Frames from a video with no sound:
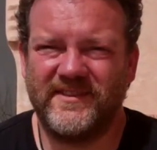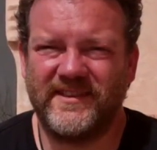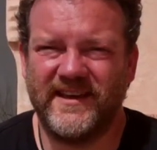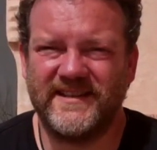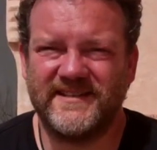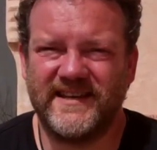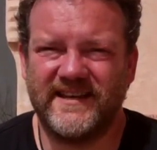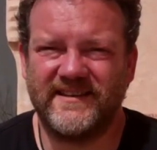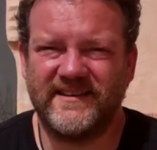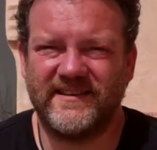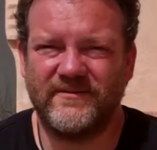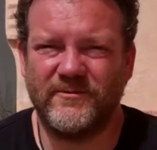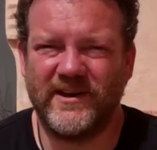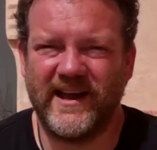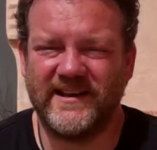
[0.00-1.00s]
they said that
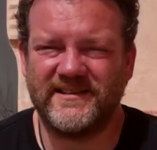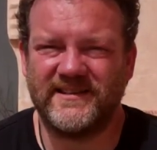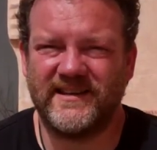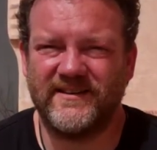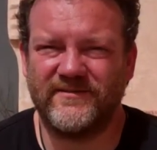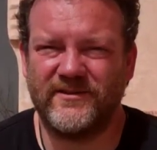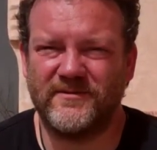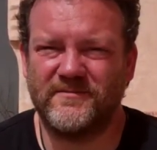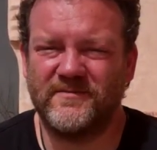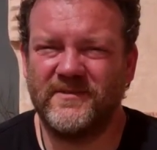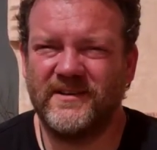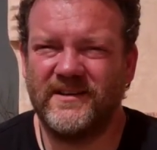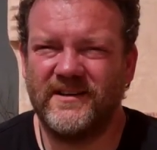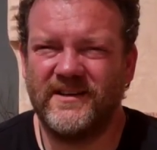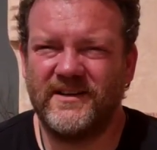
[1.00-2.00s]
we had to give them
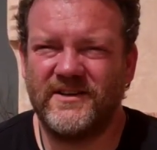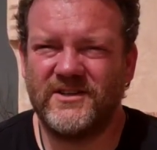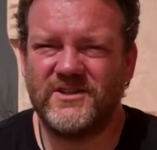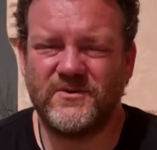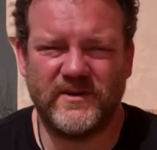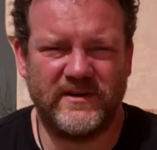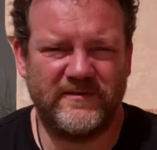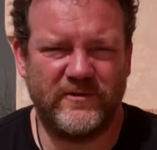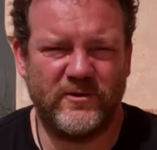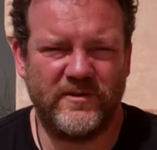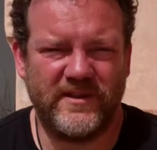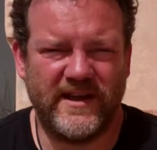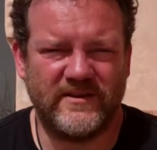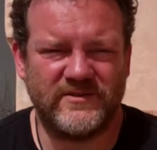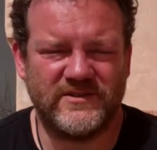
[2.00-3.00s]

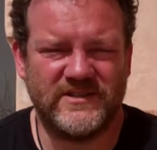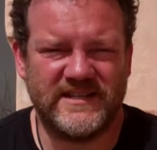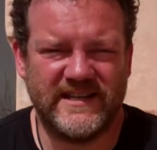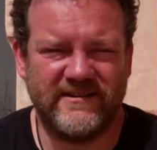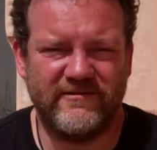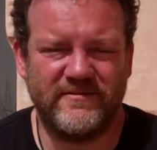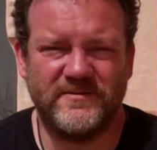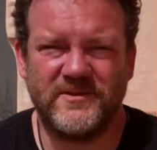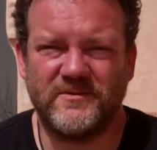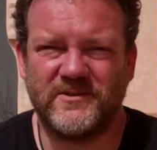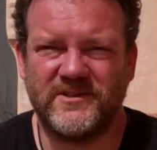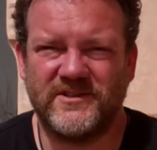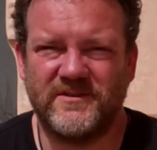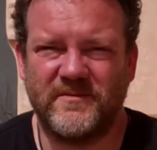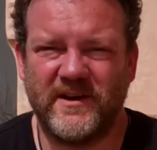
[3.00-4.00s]
24,000 dirhams, which
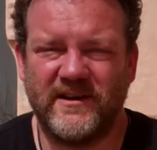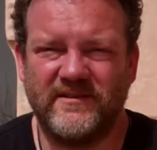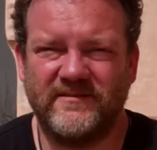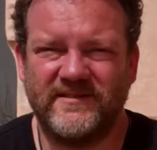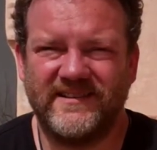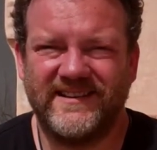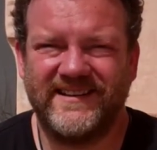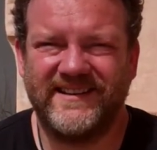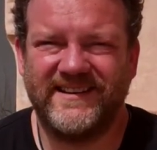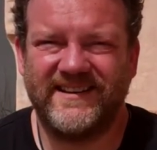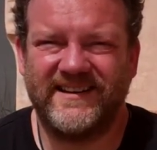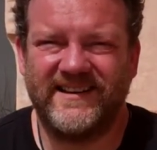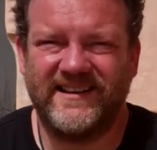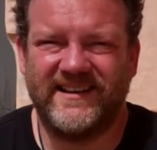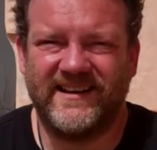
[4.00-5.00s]
is about
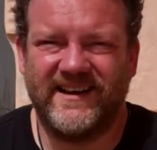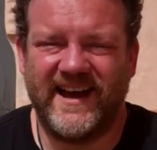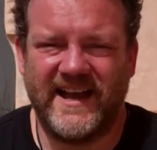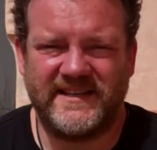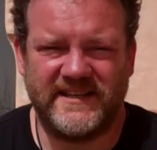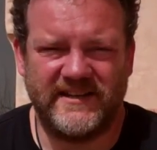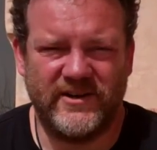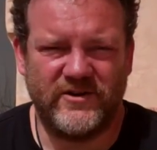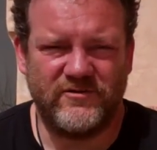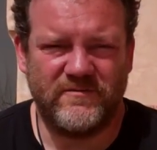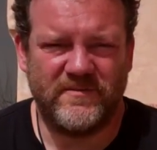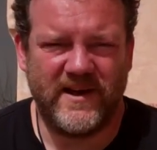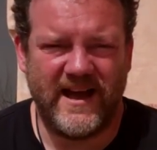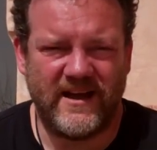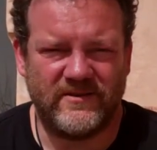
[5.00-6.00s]
£1,800
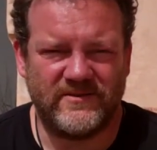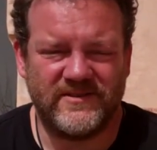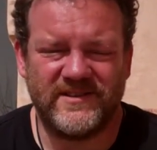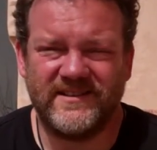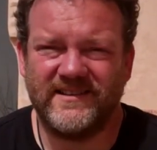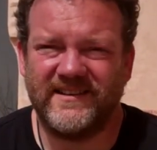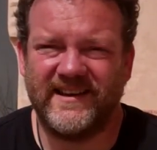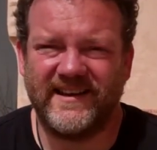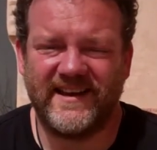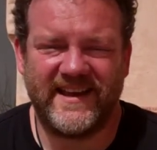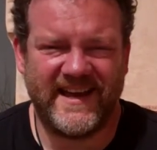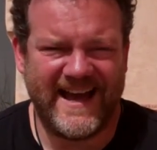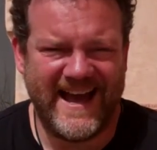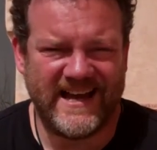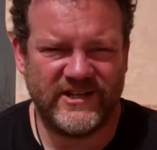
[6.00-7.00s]
in
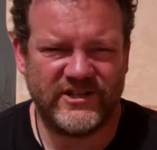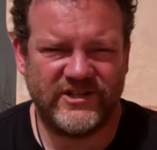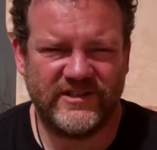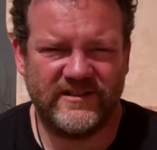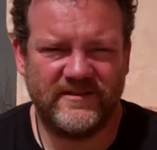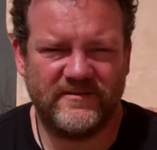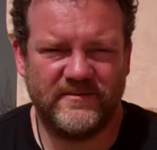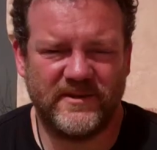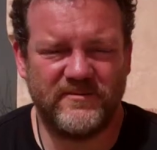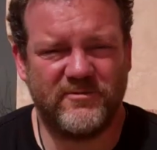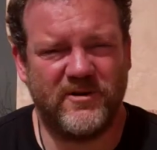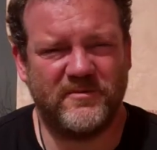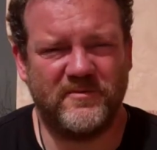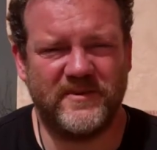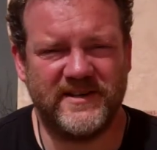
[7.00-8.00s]
cash. But the
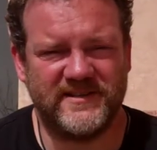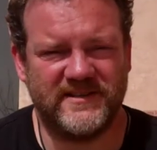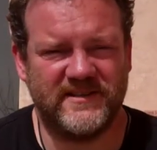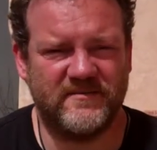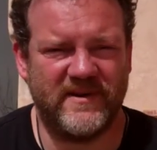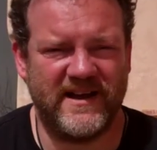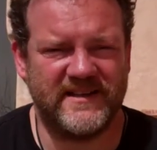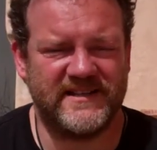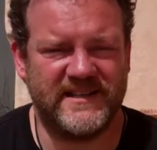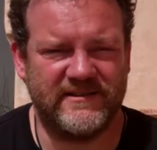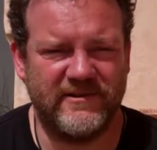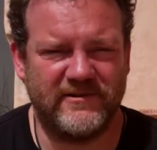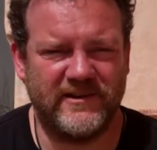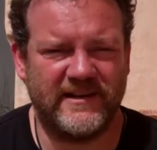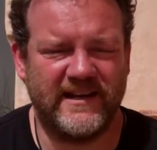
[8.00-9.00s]
problem is that the banks
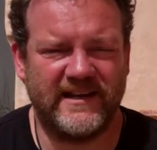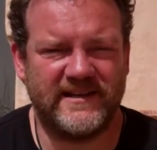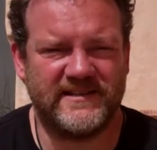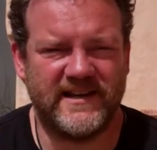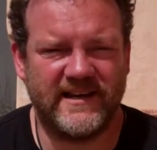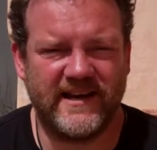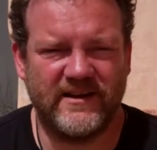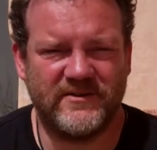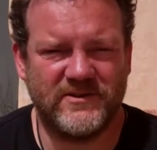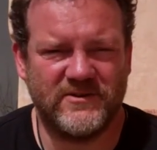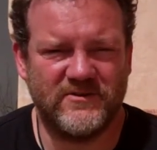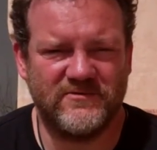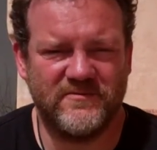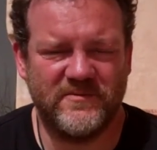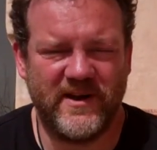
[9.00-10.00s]
here only let you take out
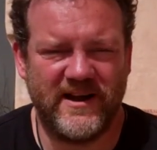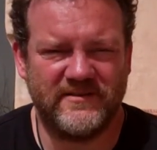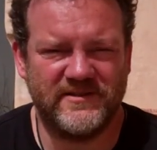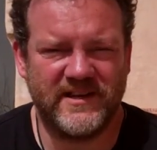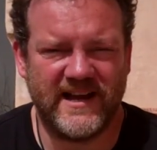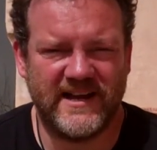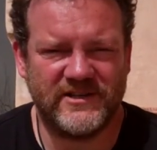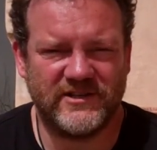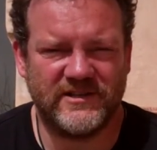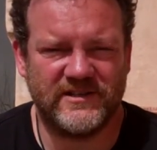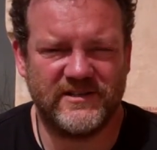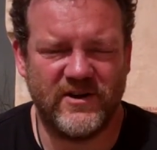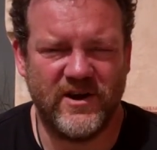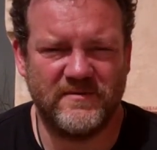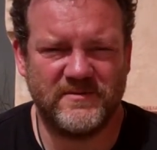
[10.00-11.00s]
£200 cash at a
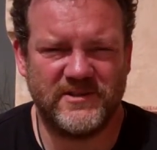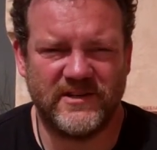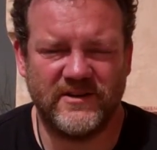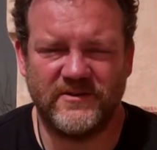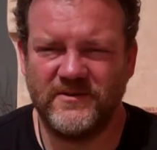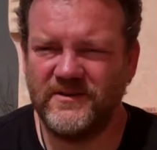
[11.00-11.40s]
time, so